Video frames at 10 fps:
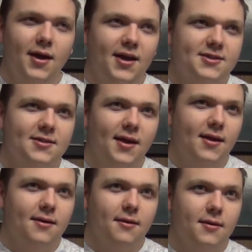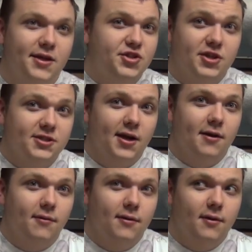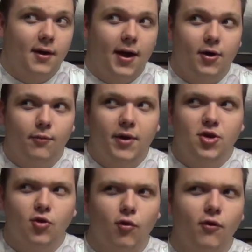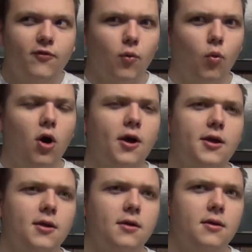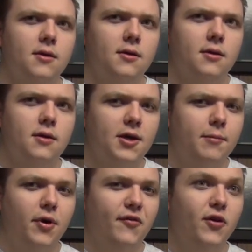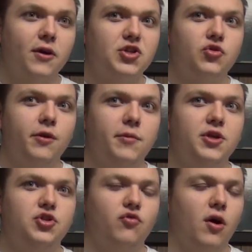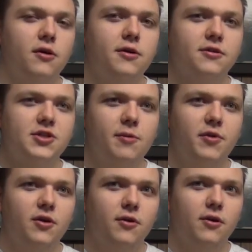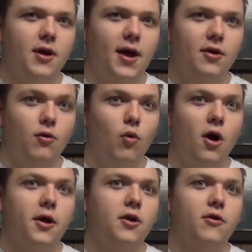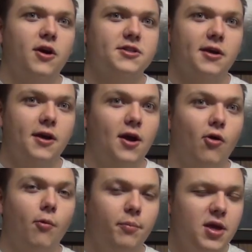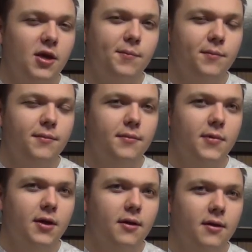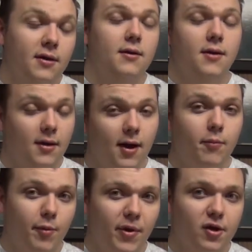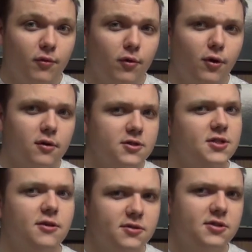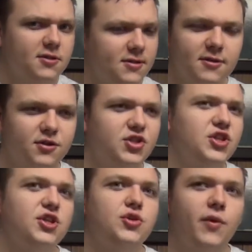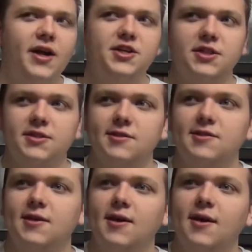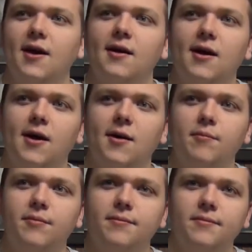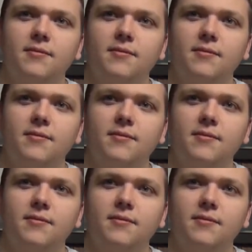It's just like I don't make you roll for walking. But if you're extremely drunk or something, or you're walking across like a narrow beam, I'm gonna make you roll. See, there's situations. Language